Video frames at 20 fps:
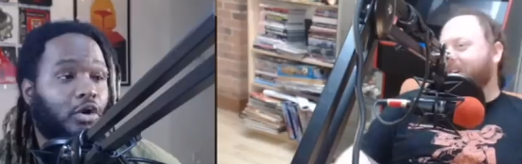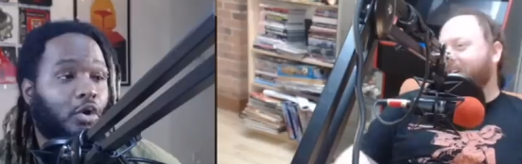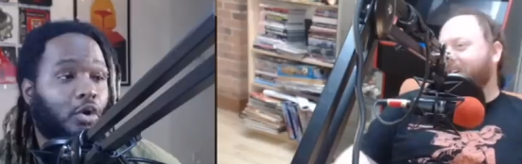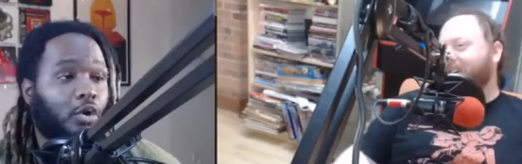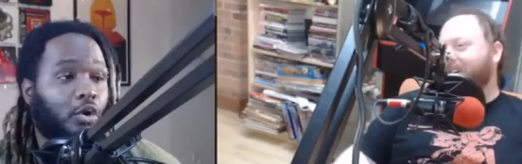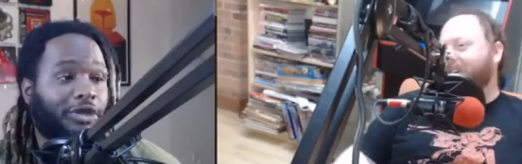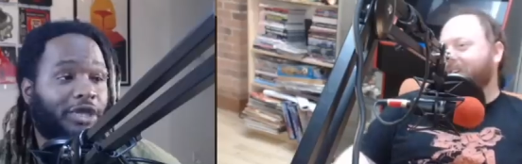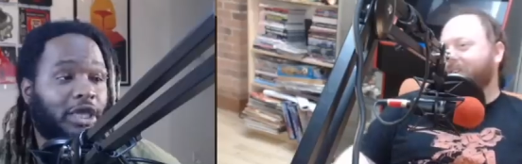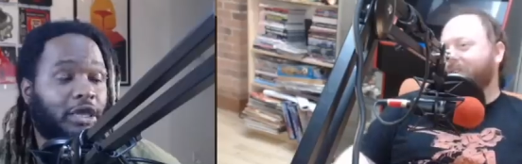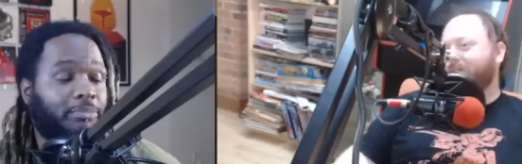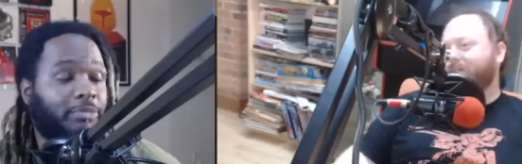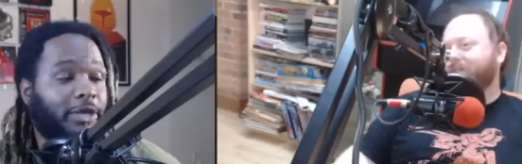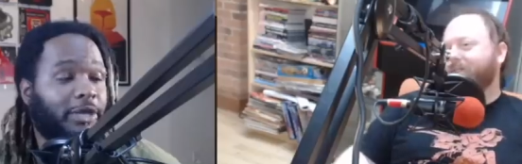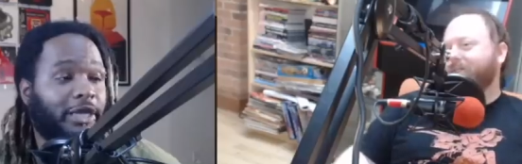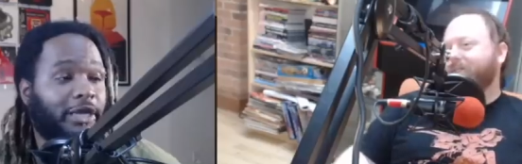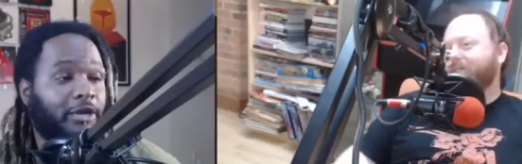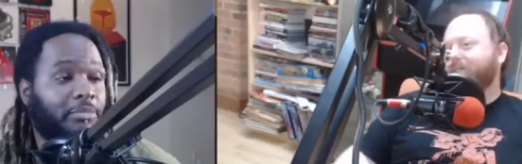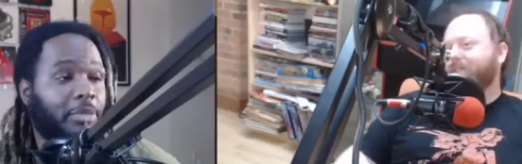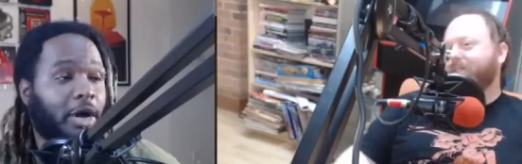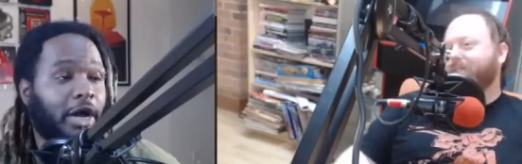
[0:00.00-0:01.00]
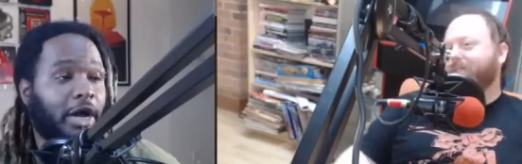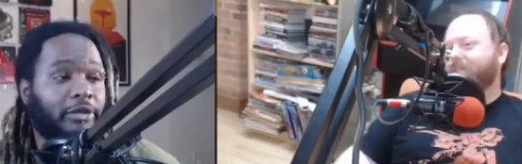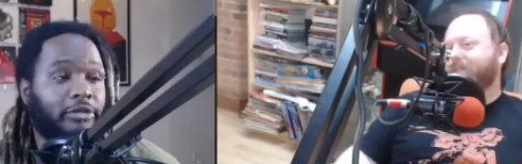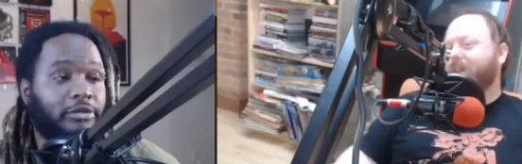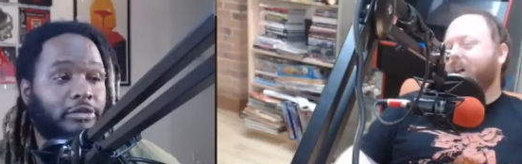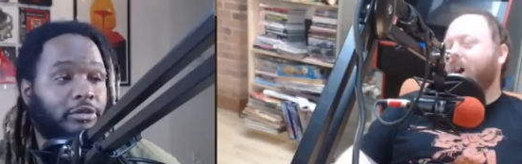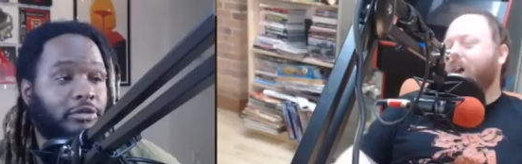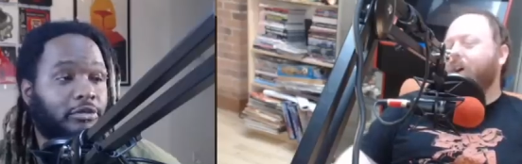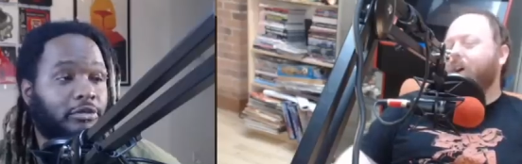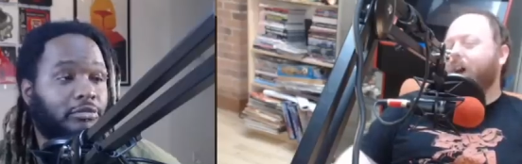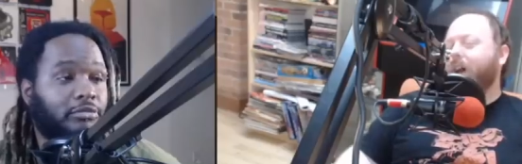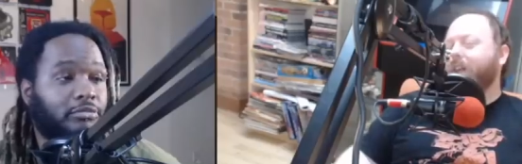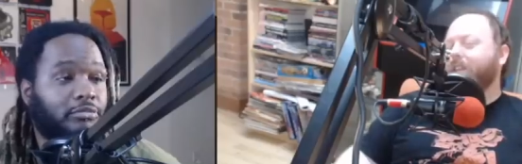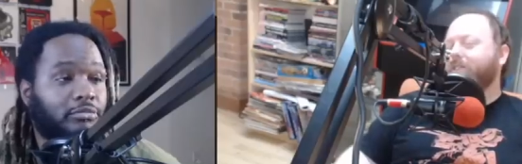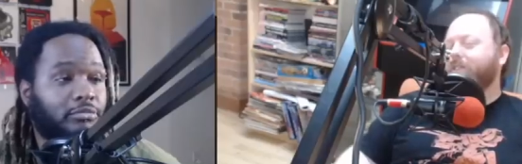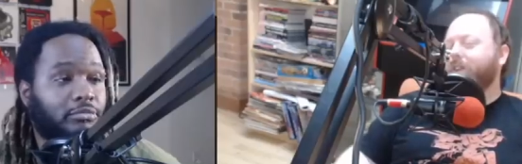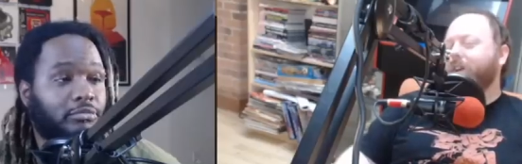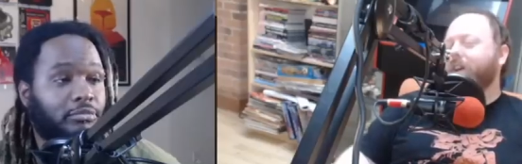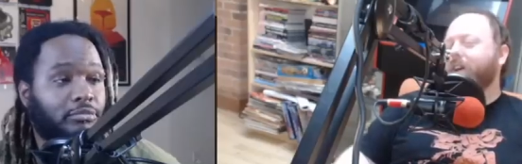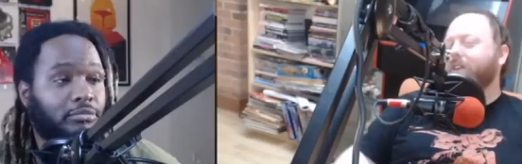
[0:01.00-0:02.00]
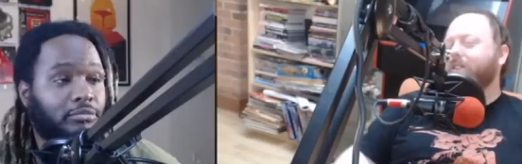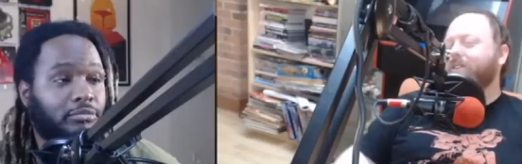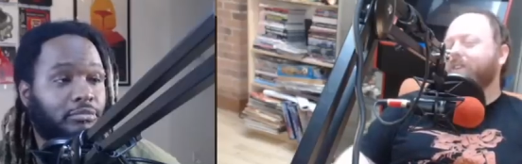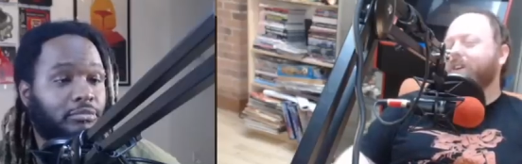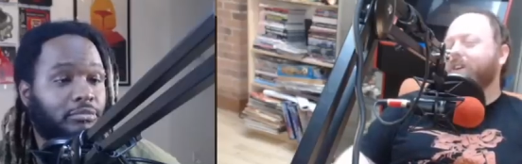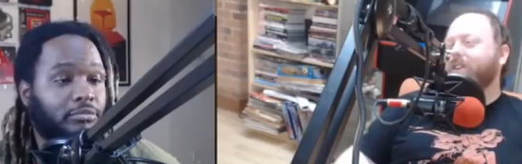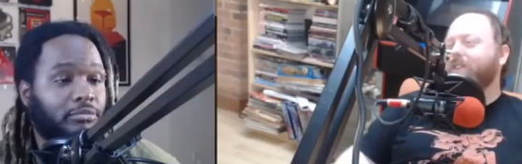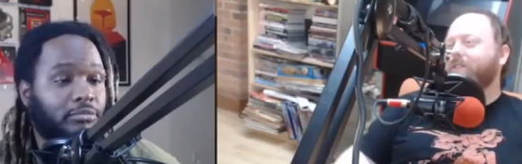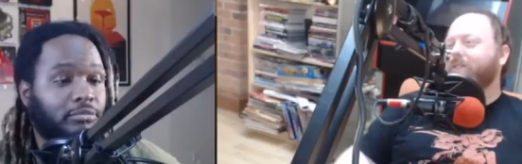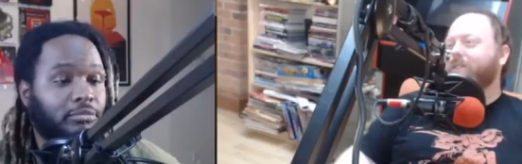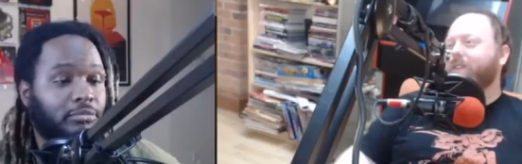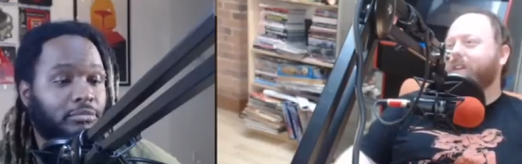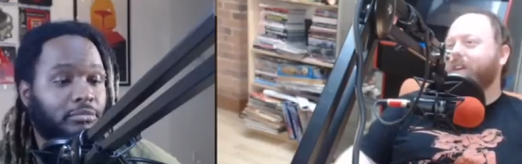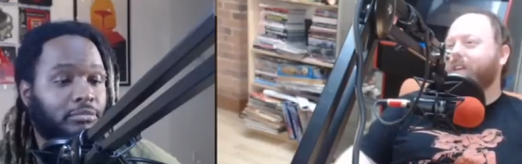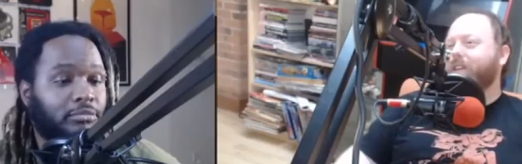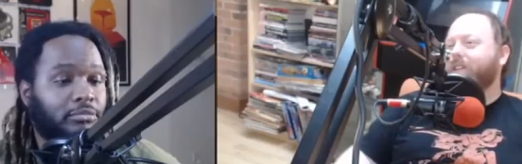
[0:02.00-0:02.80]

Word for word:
Speaker 1: or keeping it in mind. All right, so here's here's